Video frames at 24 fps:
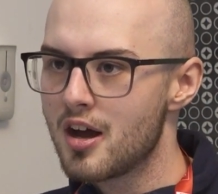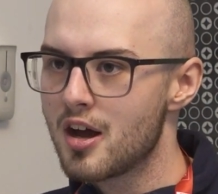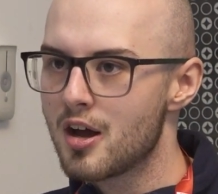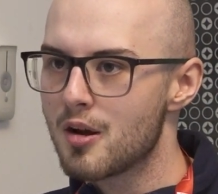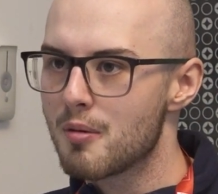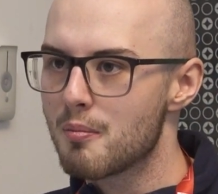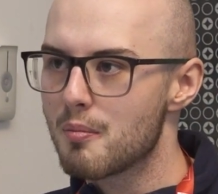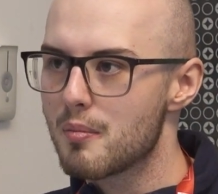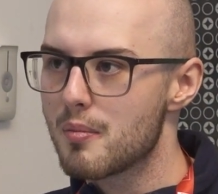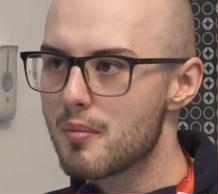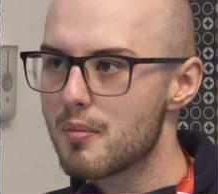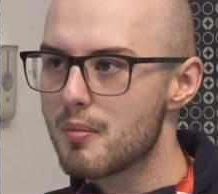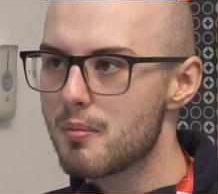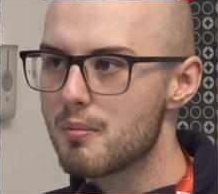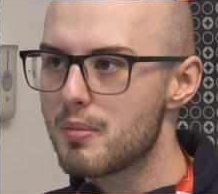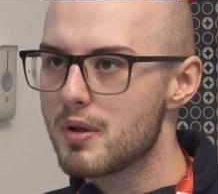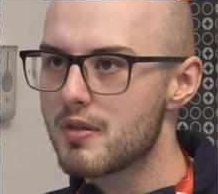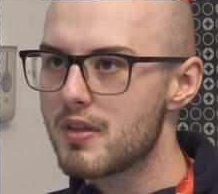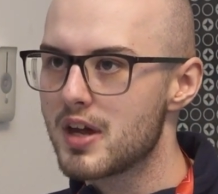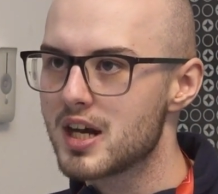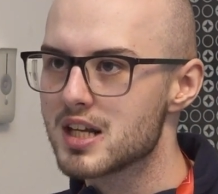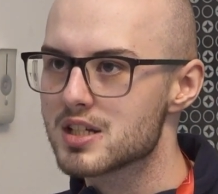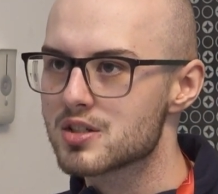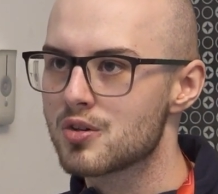
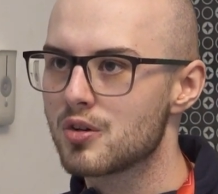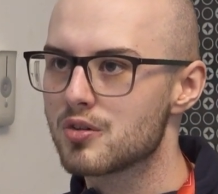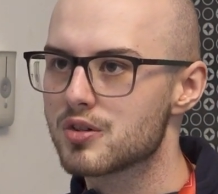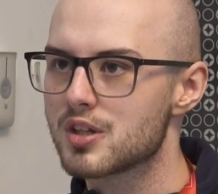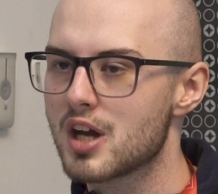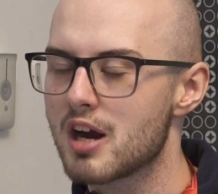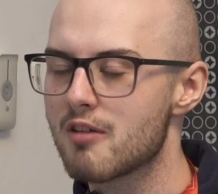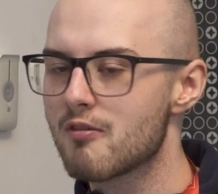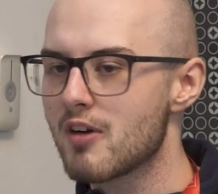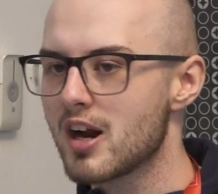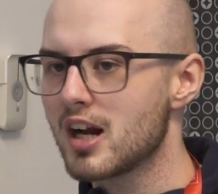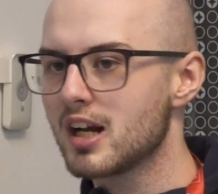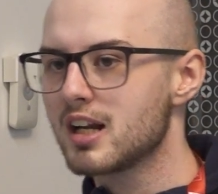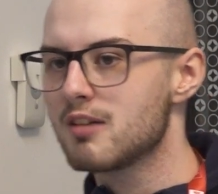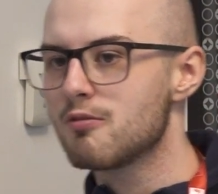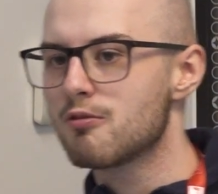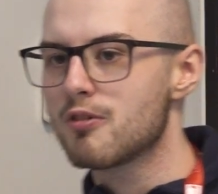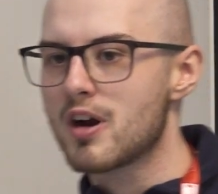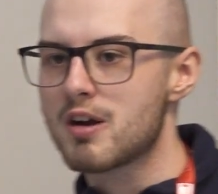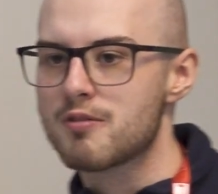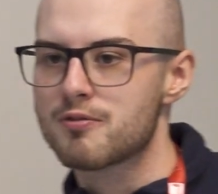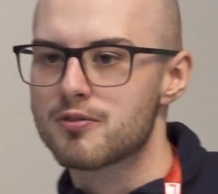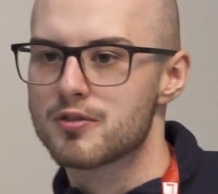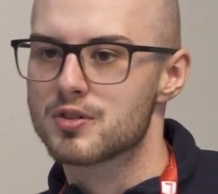but then it's not directly
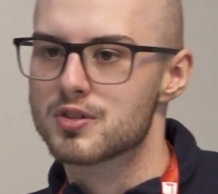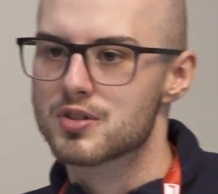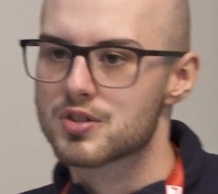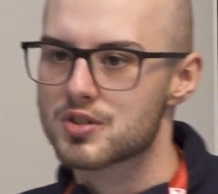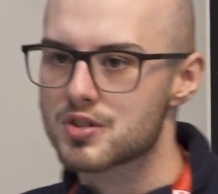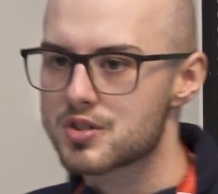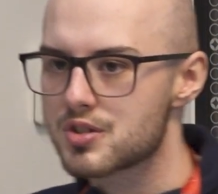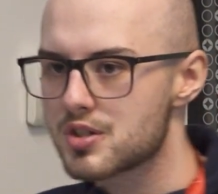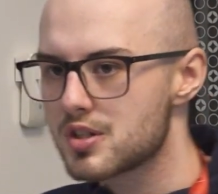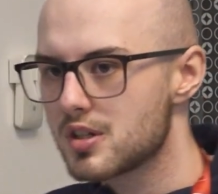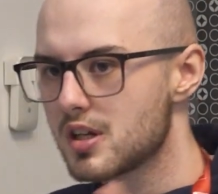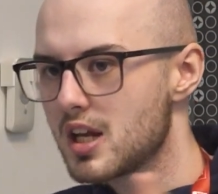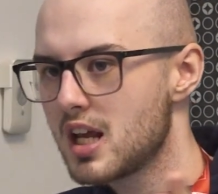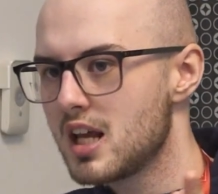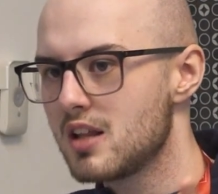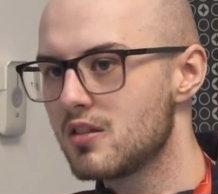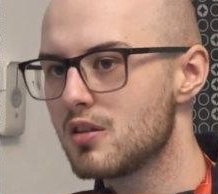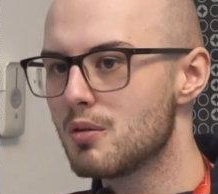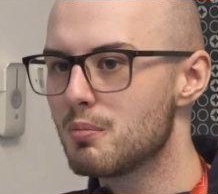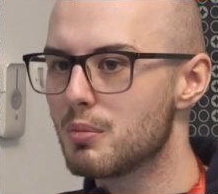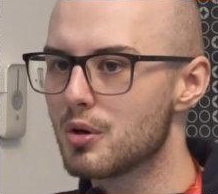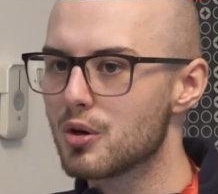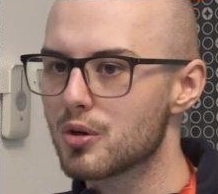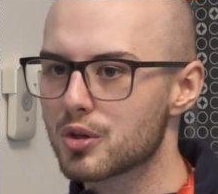referenced
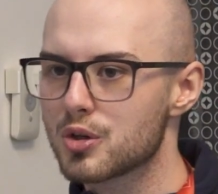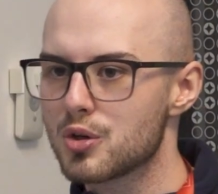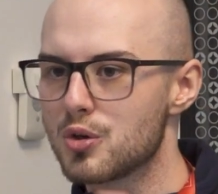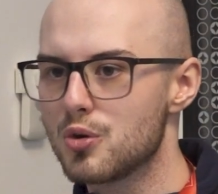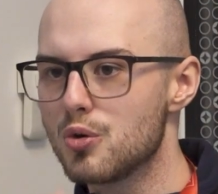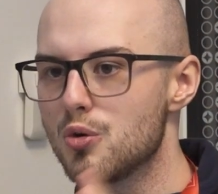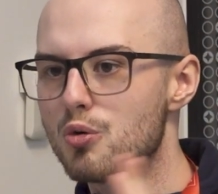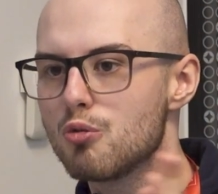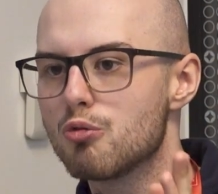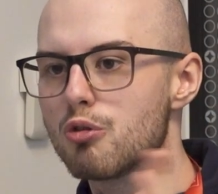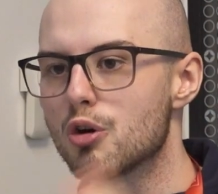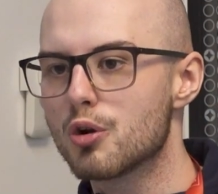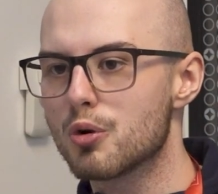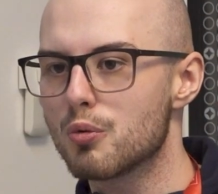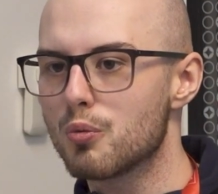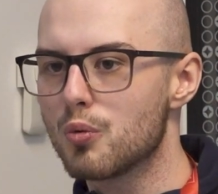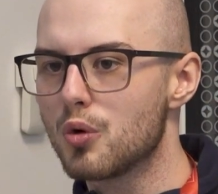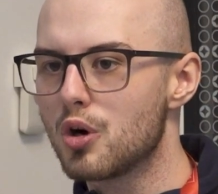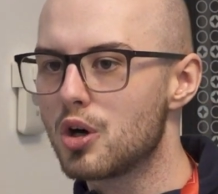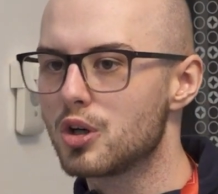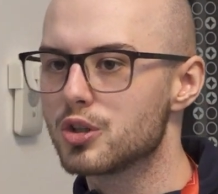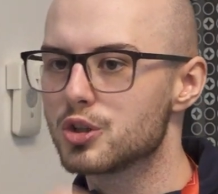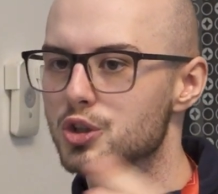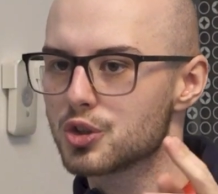in the book who wrote
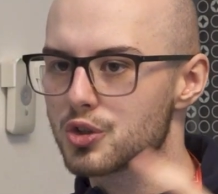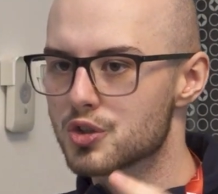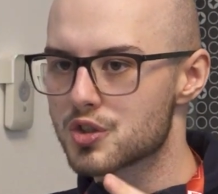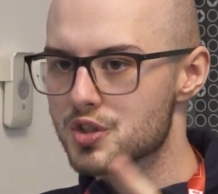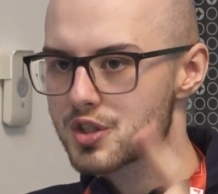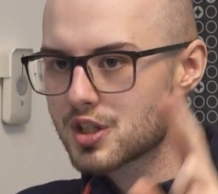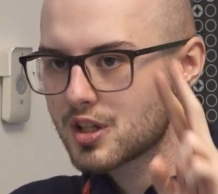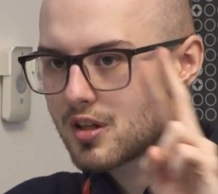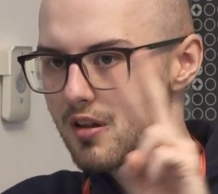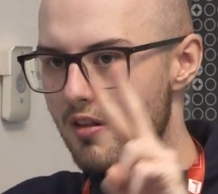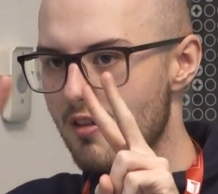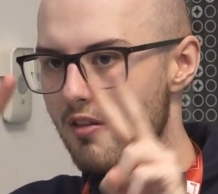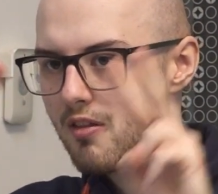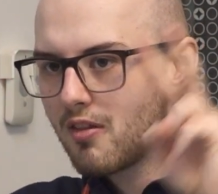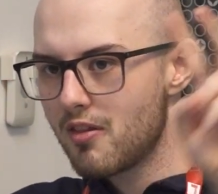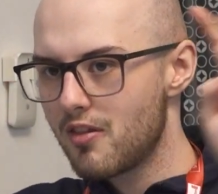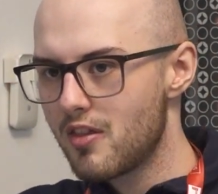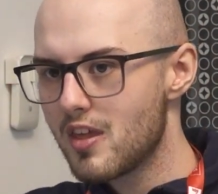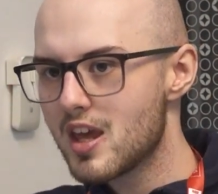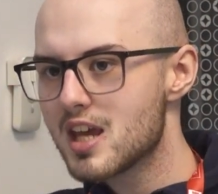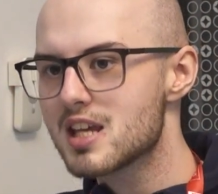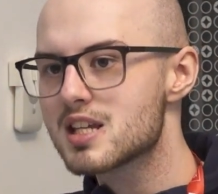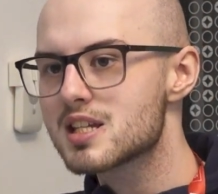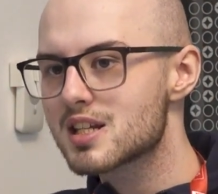what, just
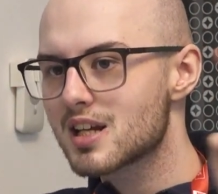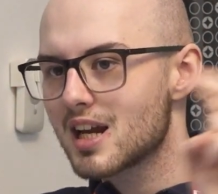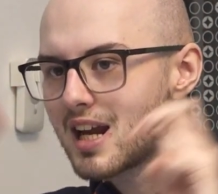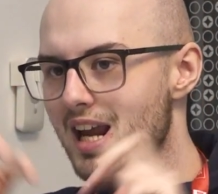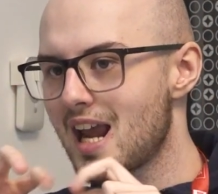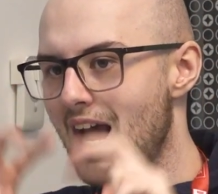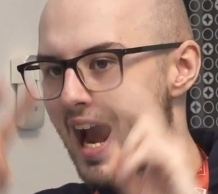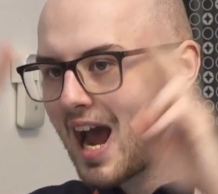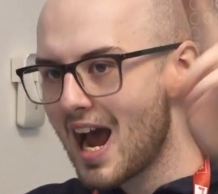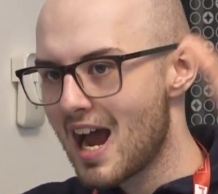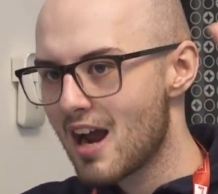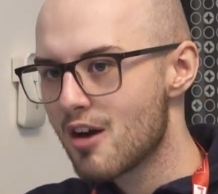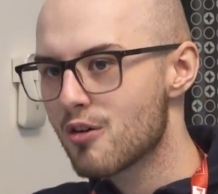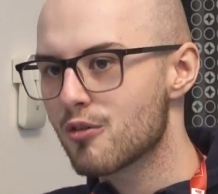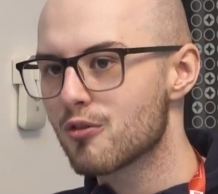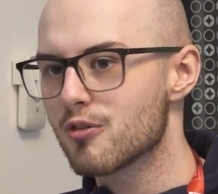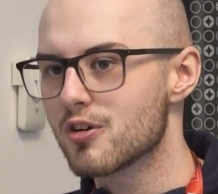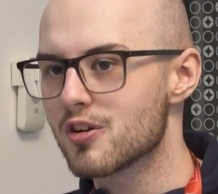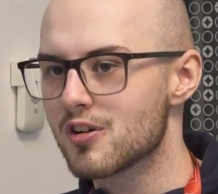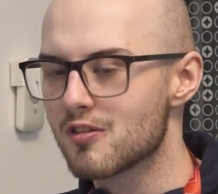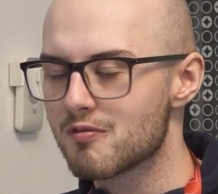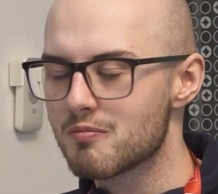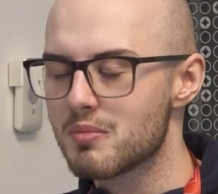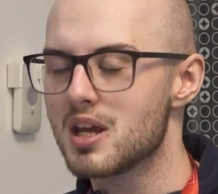this
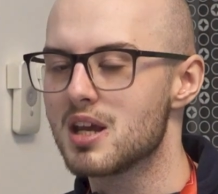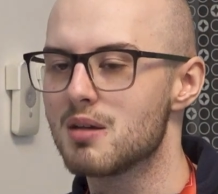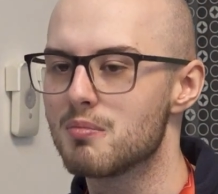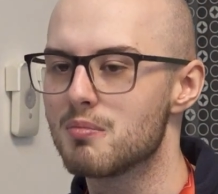category of